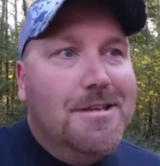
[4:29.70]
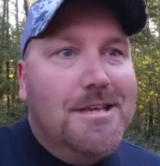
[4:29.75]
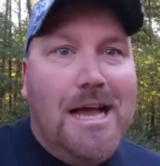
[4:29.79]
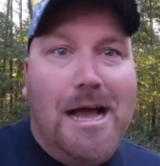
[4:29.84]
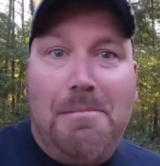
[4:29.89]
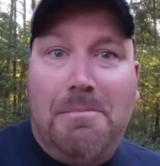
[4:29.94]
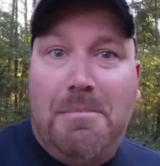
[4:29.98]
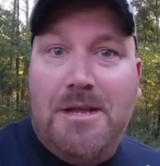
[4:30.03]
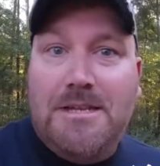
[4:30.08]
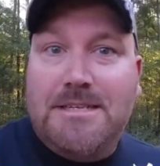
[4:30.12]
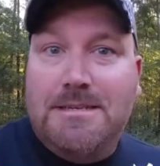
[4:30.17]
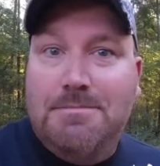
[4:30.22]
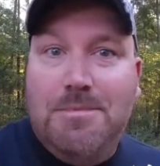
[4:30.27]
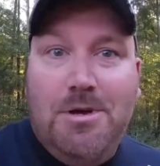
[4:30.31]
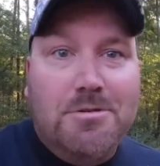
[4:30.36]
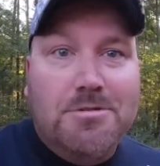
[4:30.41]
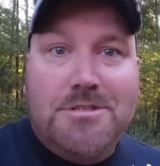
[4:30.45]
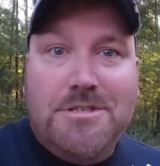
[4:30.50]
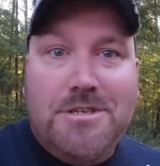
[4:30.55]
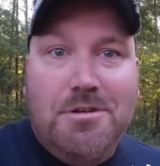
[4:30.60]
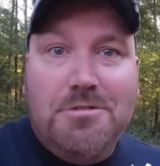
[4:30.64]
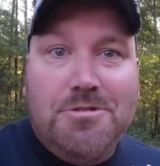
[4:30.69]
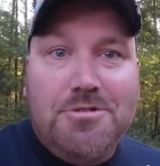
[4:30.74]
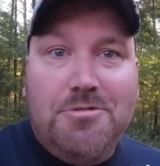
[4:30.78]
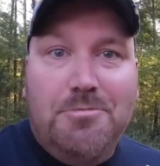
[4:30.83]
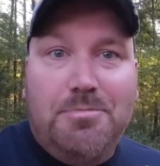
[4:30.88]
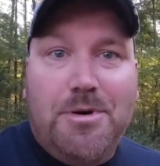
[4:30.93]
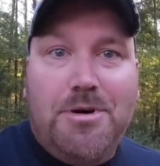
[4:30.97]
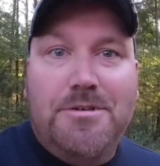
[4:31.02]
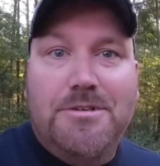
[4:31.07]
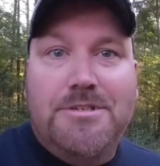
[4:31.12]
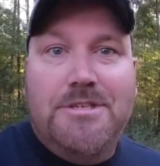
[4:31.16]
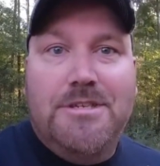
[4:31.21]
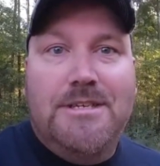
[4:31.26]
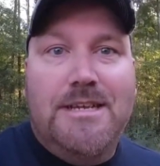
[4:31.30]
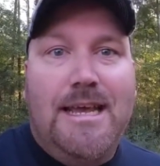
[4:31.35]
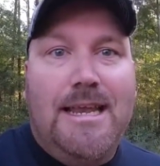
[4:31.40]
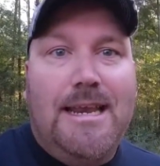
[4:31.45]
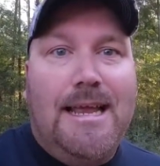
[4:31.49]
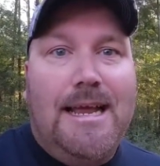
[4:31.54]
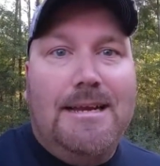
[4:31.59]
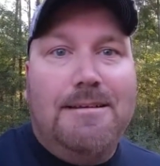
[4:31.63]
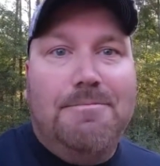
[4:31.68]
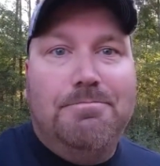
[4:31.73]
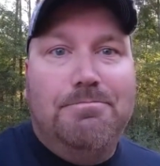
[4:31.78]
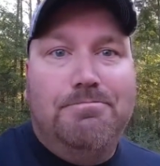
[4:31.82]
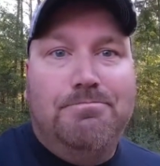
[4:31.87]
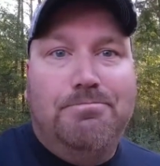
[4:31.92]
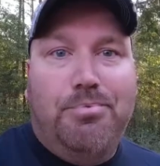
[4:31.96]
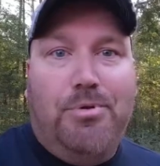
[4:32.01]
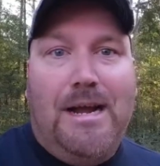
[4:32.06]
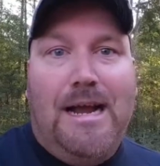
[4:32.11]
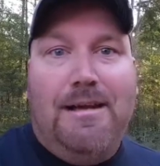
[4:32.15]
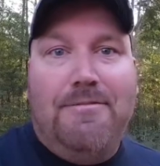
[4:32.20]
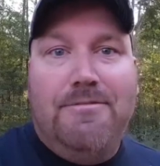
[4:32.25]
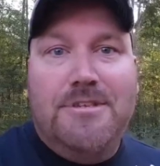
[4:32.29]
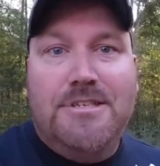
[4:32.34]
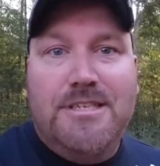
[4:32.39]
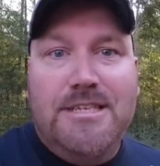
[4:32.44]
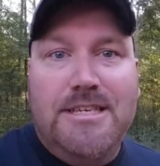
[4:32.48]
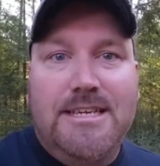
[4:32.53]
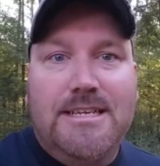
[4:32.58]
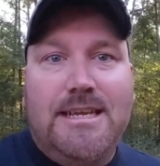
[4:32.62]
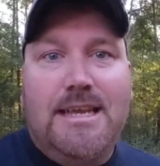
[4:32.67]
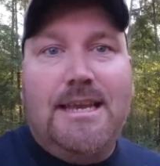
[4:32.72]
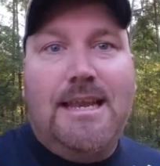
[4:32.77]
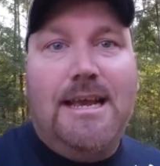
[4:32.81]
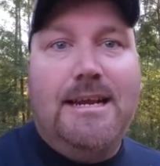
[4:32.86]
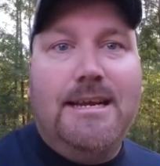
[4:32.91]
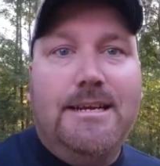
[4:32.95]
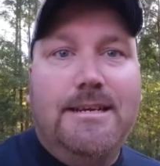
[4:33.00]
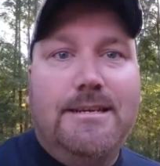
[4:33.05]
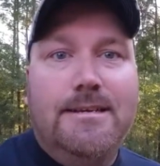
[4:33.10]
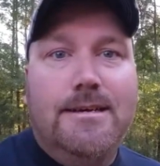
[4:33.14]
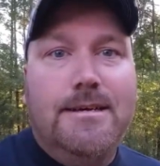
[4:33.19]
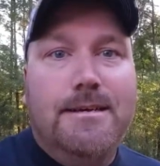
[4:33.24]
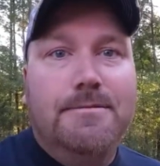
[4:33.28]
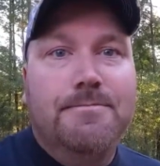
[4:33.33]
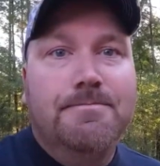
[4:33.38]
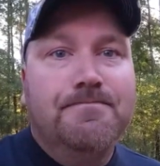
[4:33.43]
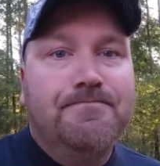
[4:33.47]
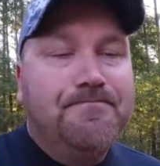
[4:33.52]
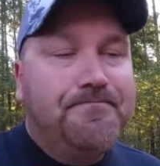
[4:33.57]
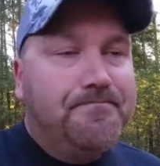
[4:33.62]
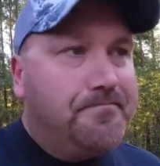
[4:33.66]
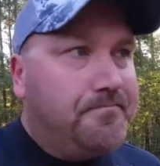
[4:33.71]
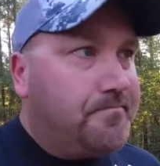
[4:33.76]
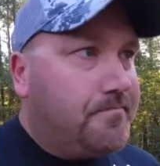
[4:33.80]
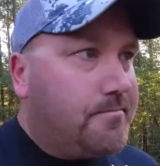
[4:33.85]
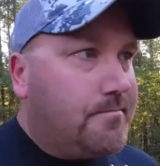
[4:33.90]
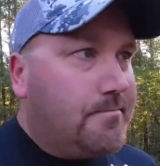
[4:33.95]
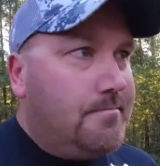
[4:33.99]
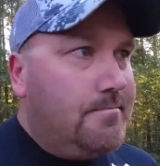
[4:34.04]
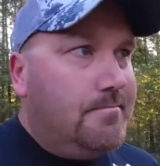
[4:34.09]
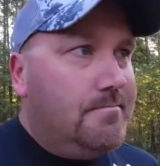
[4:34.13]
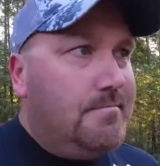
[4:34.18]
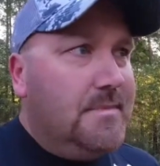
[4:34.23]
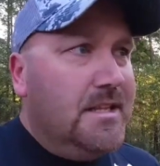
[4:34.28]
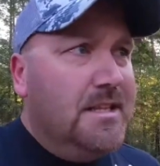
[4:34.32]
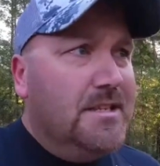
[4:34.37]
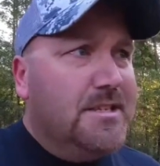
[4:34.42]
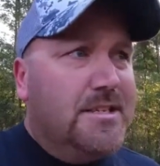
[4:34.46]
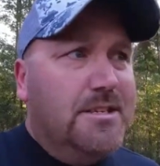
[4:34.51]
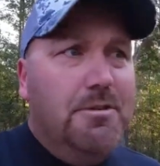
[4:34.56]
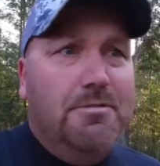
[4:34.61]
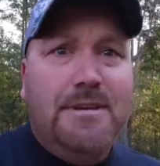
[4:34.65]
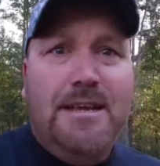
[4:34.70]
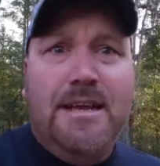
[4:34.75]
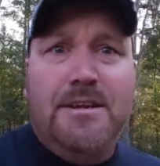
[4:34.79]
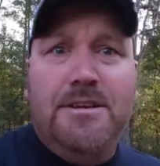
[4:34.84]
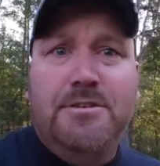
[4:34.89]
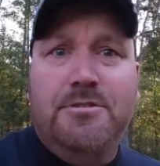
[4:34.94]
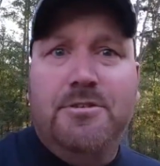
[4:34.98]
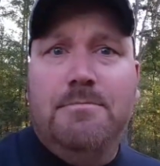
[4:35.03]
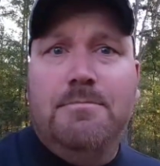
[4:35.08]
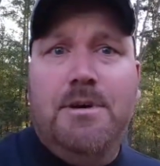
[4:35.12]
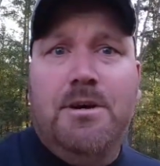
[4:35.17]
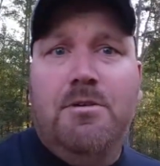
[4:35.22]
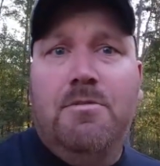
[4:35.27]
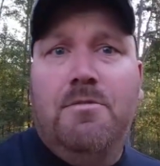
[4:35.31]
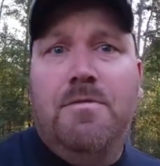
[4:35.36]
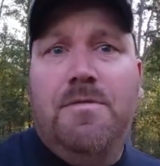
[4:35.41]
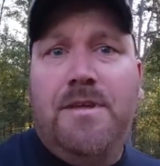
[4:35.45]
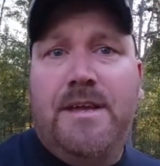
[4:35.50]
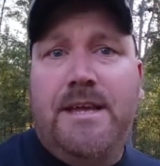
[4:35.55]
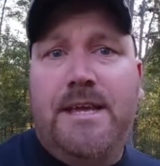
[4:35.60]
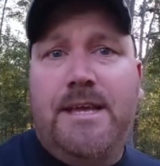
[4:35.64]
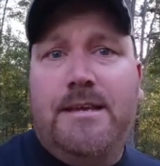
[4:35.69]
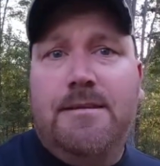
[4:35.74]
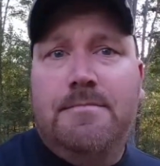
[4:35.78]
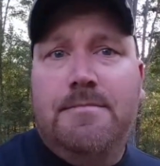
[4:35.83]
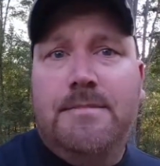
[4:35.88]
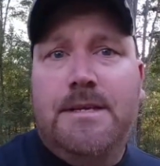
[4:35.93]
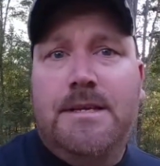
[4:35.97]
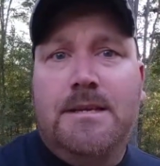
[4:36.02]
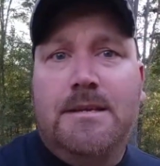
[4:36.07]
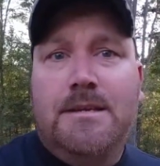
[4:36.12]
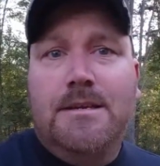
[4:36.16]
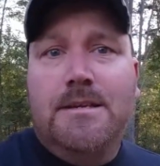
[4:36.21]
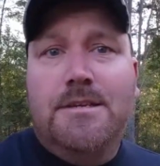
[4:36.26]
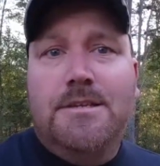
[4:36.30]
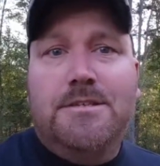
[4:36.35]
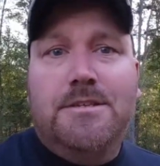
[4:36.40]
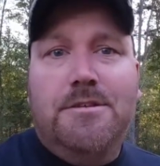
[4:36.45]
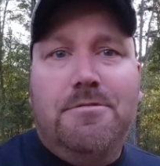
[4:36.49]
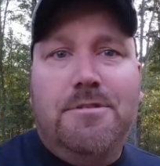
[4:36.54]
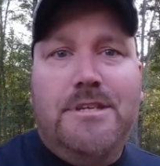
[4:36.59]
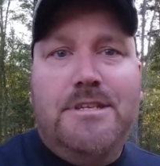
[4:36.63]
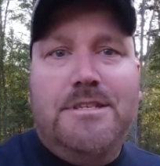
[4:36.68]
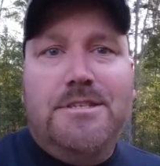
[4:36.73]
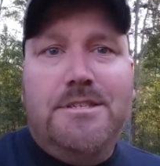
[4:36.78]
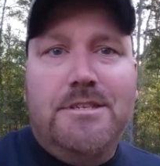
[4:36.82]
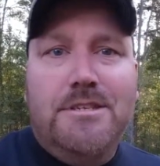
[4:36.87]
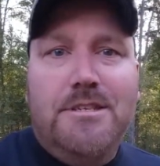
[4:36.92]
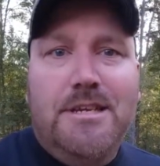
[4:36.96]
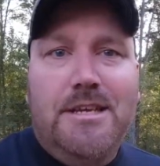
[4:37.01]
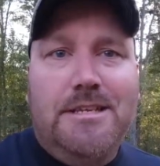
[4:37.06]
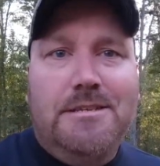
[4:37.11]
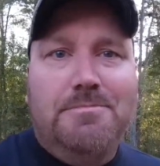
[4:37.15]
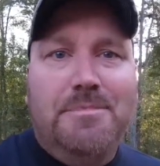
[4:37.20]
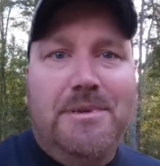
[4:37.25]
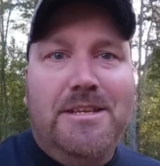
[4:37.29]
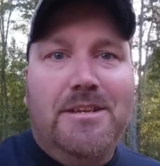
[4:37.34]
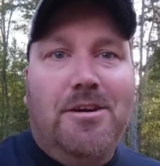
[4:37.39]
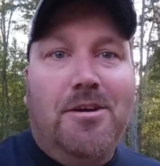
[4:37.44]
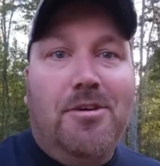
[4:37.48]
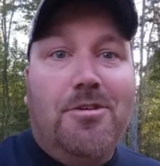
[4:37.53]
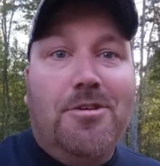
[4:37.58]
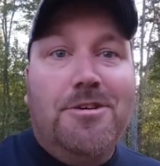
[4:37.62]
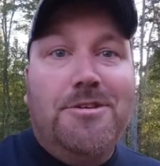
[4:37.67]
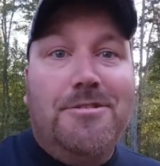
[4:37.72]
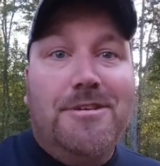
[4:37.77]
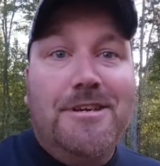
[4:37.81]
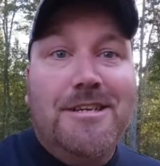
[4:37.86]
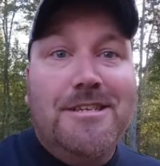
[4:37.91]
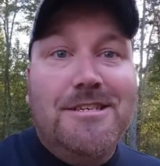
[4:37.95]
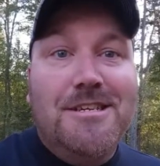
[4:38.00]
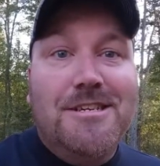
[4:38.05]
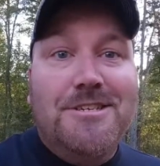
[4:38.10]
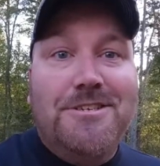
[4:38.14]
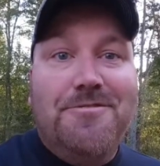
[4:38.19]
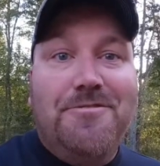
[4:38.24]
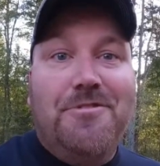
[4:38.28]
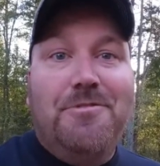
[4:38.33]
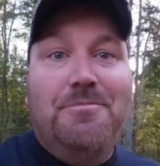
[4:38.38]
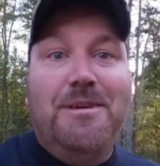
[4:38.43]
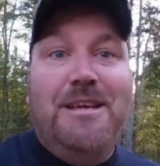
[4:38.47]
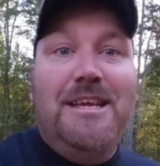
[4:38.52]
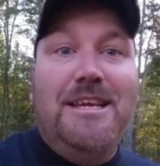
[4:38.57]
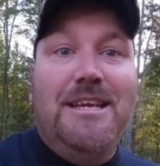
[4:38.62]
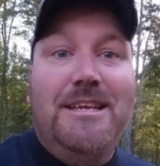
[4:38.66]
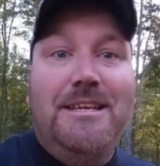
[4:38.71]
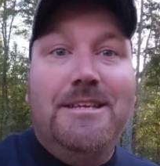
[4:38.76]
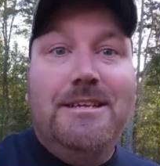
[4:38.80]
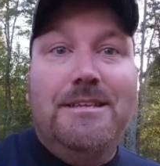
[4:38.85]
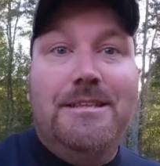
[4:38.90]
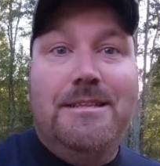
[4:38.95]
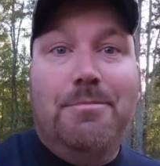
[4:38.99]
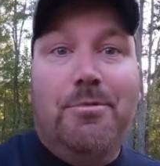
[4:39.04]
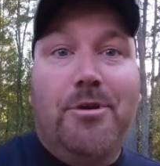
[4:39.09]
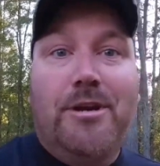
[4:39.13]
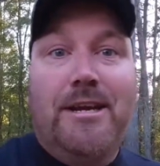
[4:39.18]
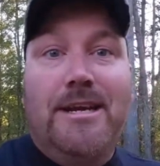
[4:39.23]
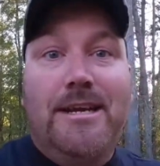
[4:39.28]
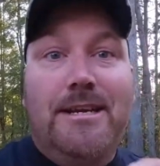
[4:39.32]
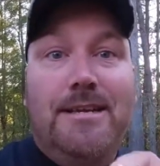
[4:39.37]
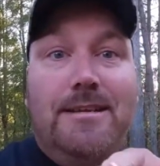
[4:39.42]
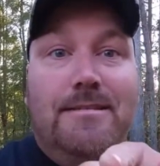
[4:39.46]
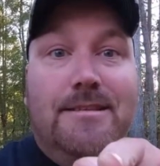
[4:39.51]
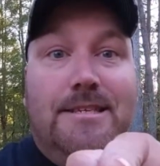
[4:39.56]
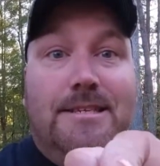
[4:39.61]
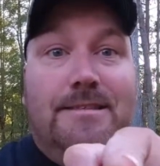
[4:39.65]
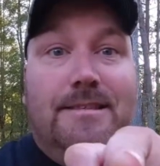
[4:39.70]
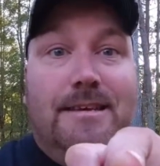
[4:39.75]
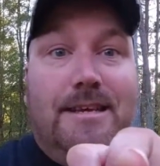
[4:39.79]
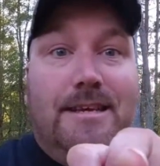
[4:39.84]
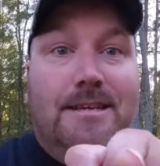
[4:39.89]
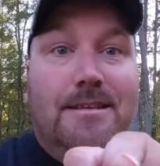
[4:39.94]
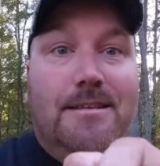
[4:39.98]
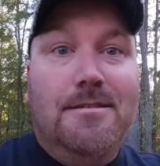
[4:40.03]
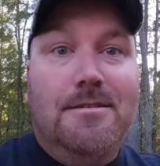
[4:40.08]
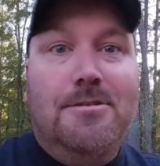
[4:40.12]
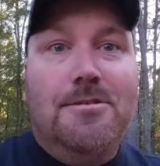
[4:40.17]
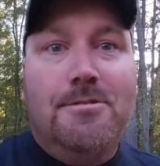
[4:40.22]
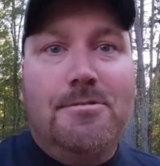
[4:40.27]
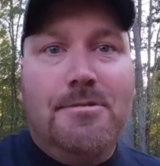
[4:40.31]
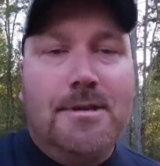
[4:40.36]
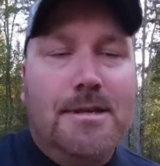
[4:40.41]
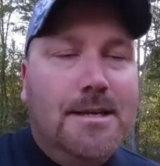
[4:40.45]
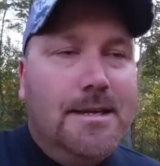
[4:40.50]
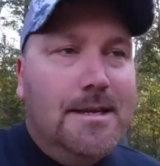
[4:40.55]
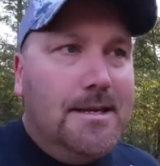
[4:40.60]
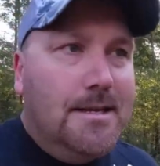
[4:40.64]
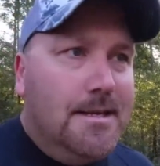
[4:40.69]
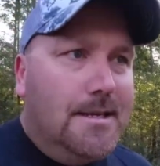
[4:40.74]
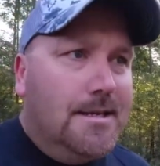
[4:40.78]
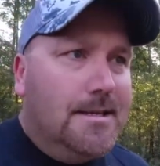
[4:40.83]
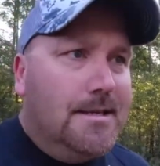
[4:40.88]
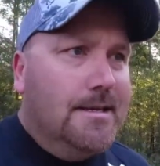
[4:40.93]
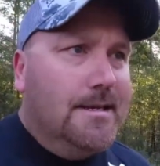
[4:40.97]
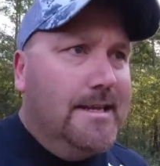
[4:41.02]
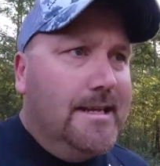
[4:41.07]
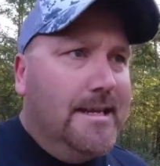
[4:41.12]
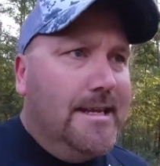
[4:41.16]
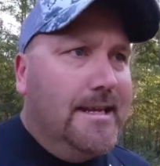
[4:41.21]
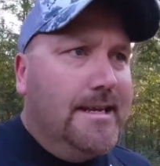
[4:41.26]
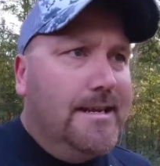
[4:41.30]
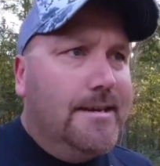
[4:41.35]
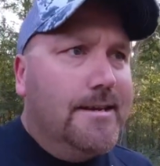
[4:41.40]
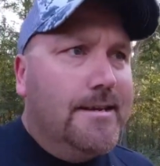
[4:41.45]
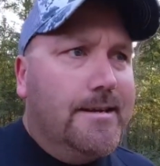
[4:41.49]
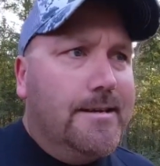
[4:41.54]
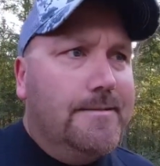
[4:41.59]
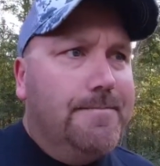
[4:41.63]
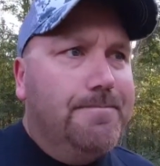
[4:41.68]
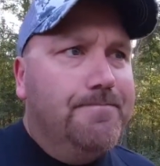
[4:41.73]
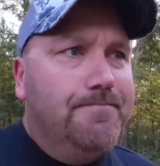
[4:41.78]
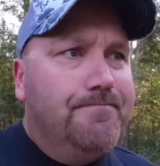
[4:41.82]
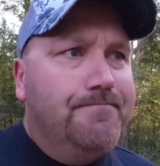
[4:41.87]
I'm not the most social person. I like privacy, and I like just going out and doing my own thing. So it's been a hard transition for me to bring this thing along and to